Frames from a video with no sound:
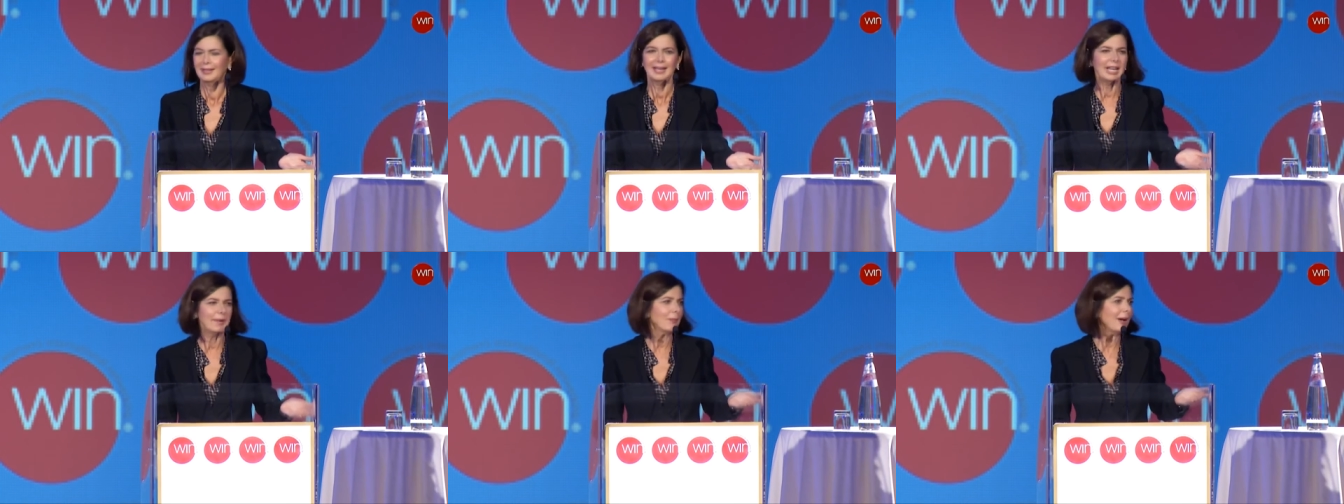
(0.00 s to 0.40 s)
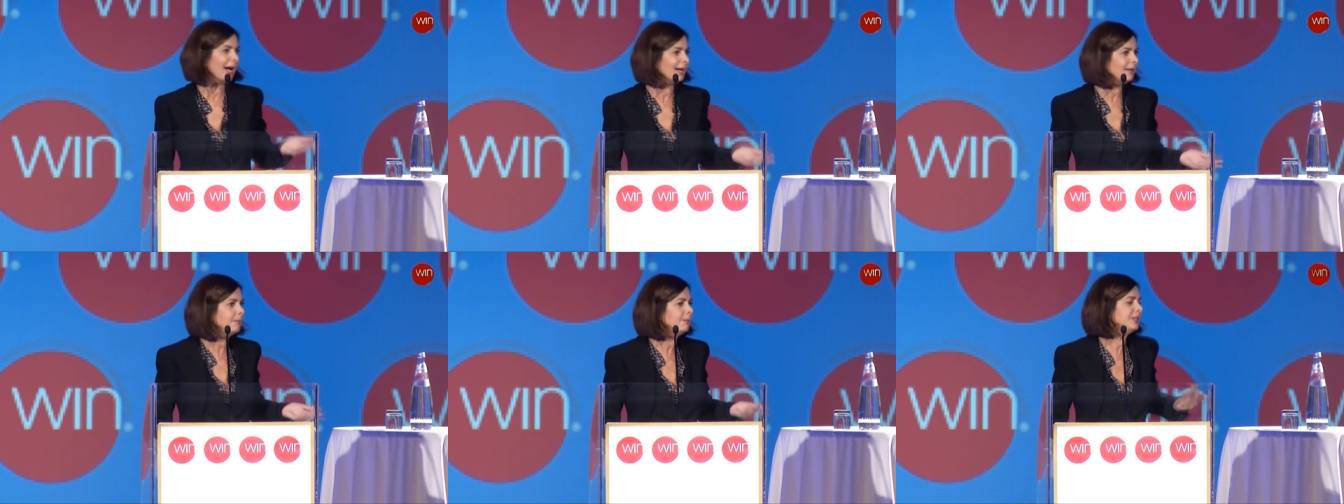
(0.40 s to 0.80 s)
Am
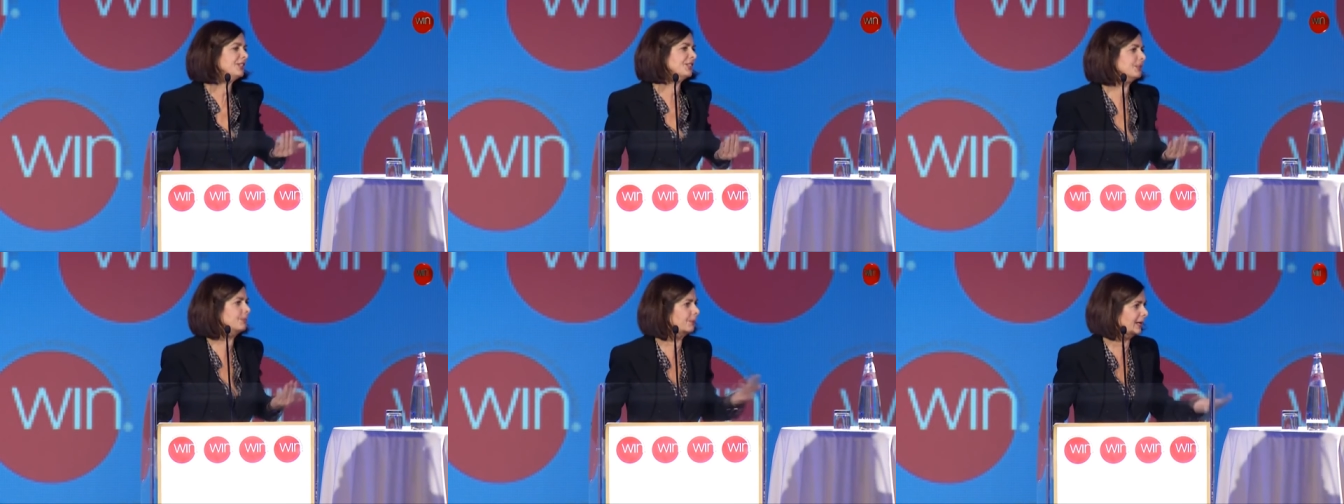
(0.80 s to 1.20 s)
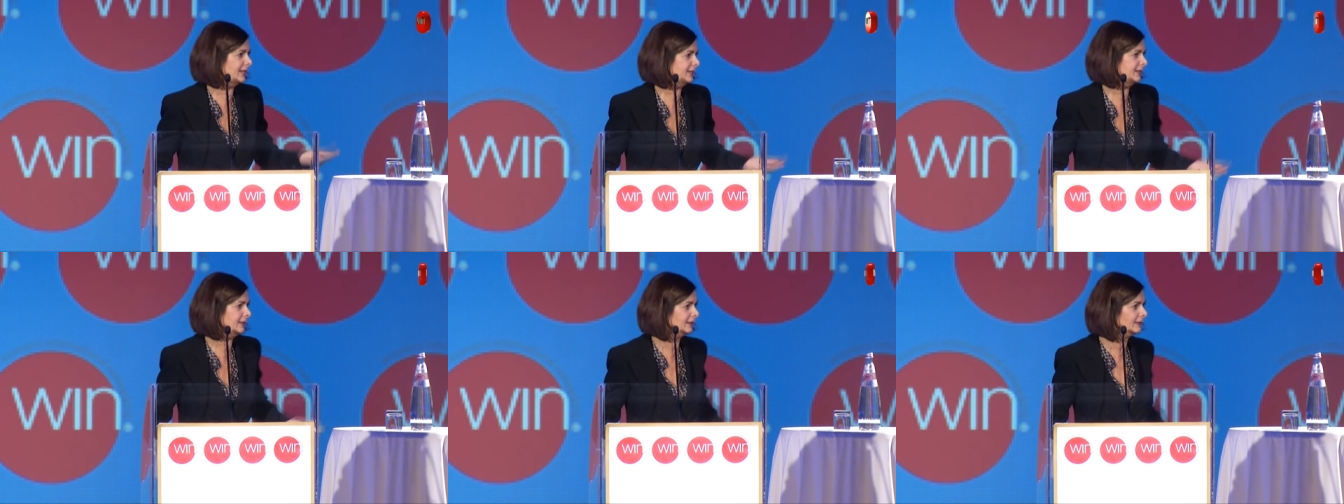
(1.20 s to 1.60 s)
I Mr.
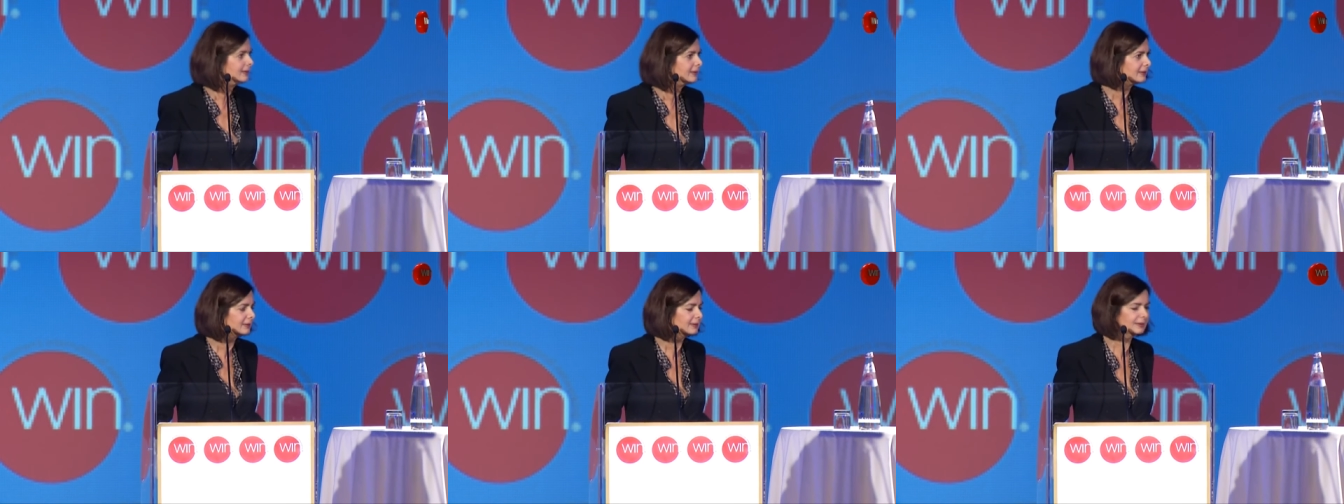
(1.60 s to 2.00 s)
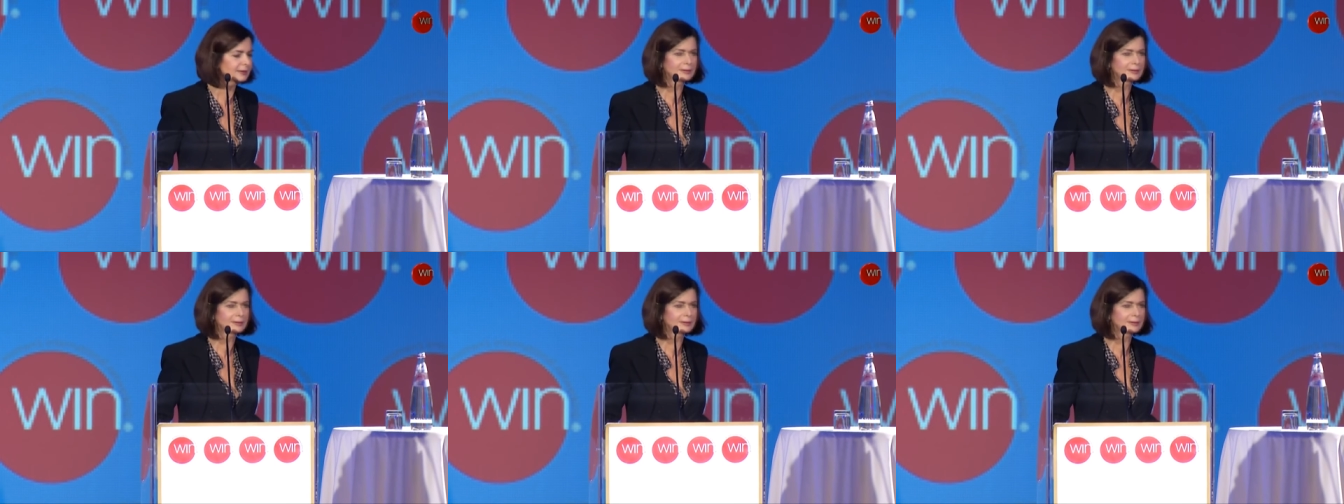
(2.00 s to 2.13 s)
President?